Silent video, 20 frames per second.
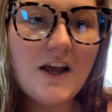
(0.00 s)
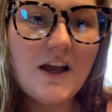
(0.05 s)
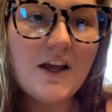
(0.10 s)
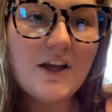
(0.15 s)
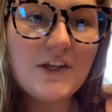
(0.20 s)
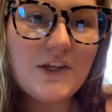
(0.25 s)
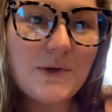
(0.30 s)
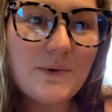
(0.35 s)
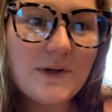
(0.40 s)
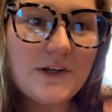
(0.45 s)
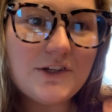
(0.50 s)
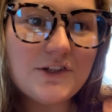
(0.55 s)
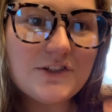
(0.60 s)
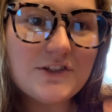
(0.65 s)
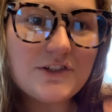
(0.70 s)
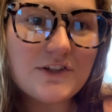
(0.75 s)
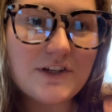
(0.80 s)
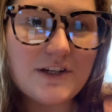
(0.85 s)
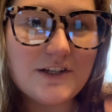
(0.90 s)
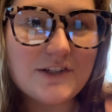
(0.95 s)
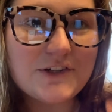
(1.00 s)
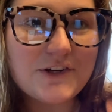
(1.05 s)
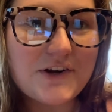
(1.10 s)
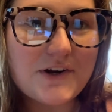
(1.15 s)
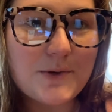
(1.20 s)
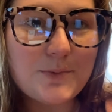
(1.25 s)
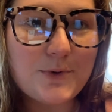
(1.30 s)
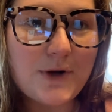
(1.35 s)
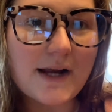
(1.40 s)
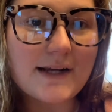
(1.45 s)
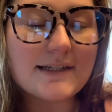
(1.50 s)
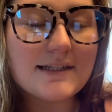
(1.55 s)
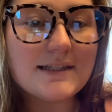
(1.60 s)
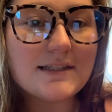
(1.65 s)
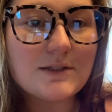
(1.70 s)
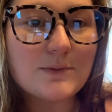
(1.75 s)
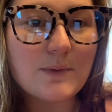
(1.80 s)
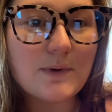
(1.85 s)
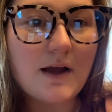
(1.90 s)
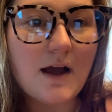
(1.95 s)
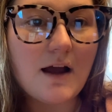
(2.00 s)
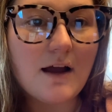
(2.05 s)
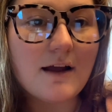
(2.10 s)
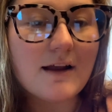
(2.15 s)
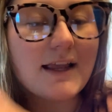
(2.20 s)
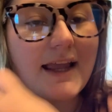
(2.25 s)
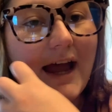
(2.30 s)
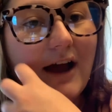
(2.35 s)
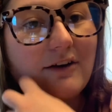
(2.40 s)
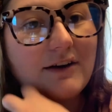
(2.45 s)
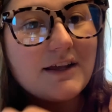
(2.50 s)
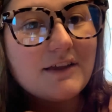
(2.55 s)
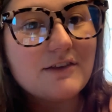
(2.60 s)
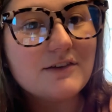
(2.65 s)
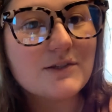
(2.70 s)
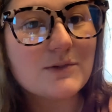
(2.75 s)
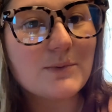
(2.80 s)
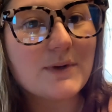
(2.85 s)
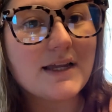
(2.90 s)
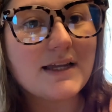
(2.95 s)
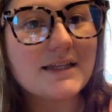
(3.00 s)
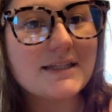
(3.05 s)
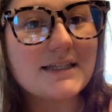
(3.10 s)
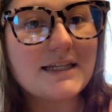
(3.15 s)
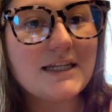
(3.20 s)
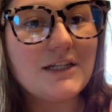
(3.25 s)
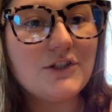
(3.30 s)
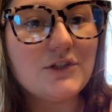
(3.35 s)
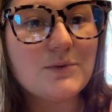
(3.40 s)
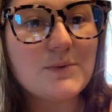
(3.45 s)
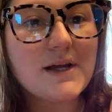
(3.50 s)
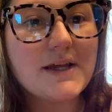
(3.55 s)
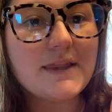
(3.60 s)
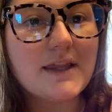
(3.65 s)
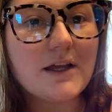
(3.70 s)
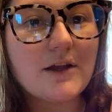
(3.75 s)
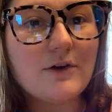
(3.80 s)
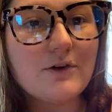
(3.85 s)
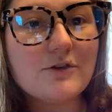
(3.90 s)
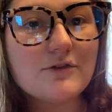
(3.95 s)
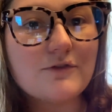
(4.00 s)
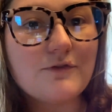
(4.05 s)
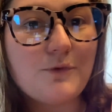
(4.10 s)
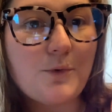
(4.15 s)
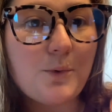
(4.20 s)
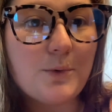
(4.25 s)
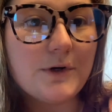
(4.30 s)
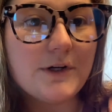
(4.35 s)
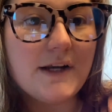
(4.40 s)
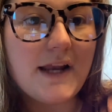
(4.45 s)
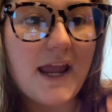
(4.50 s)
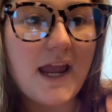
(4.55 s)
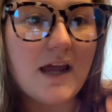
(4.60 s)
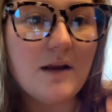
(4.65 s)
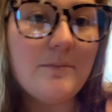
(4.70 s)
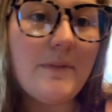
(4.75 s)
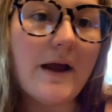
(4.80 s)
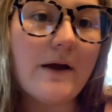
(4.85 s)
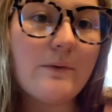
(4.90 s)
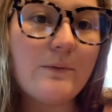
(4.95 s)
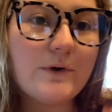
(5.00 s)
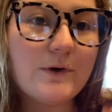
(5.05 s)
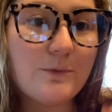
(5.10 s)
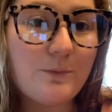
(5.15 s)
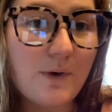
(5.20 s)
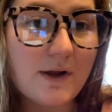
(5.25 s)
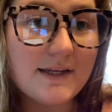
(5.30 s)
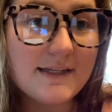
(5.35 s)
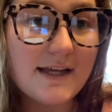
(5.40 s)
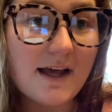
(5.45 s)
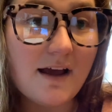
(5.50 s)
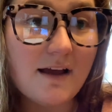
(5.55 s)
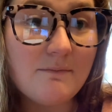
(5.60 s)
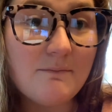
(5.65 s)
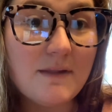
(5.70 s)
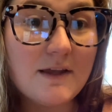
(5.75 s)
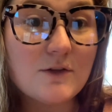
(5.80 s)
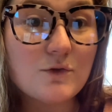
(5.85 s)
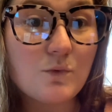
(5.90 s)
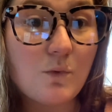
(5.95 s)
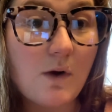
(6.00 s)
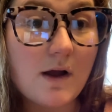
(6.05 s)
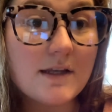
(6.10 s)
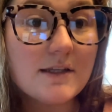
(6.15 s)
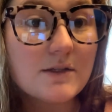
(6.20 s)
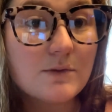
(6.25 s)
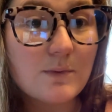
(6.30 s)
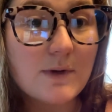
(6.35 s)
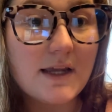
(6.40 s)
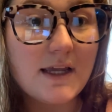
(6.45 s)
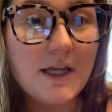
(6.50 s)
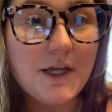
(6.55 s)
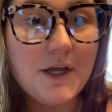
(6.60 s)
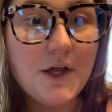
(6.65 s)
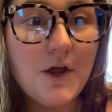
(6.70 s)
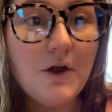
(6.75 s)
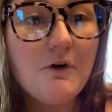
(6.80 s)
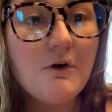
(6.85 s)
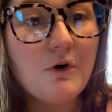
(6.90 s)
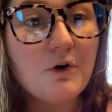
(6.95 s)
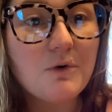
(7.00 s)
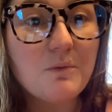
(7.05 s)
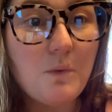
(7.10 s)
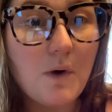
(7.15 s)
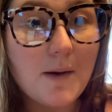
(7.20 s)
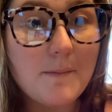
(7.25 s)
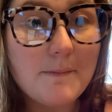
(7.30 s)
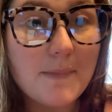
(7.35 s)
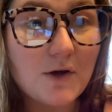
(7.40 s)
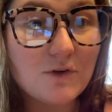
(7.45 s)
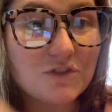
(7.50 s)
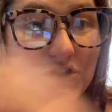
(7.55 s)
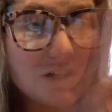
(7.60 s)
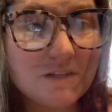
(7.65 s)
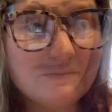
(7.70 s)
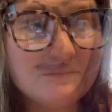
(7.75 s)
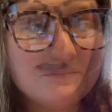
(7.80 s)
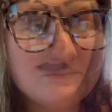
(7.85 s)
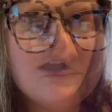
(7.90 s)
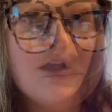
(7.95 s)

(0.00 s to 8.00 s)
You and your students are going to practice counting the swings. Each swing that goes forward and backward 1 time is 1 swing or 1 motion.